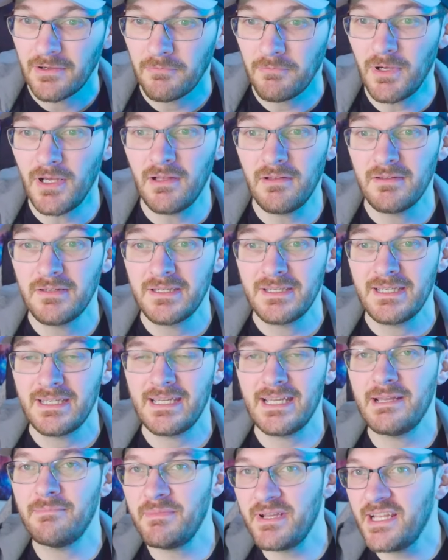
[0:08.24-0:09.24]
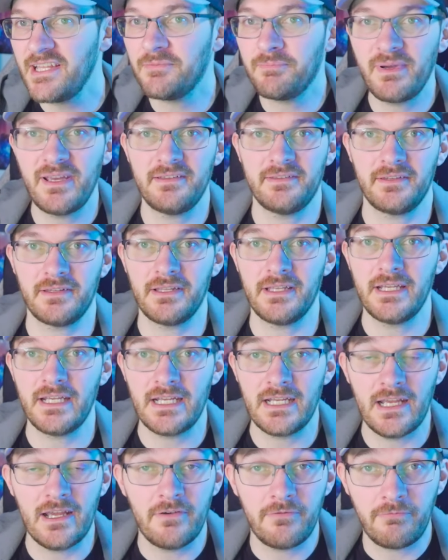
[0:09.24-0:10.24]
Well, it means
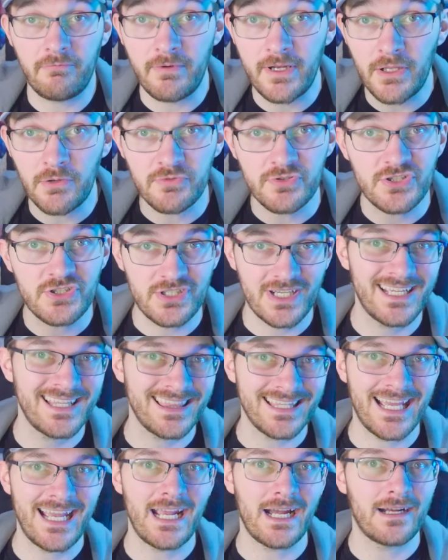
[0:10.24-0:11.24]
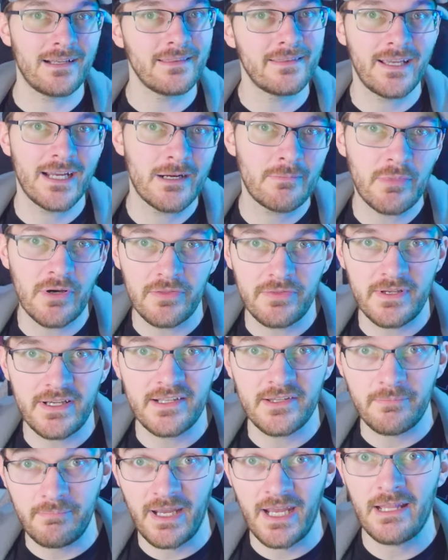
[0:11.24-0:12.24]
basically if we don't shed light on terrible
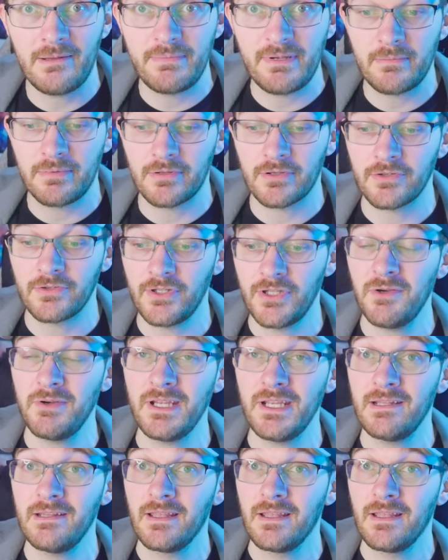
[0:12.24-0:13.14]
things bad people are doing,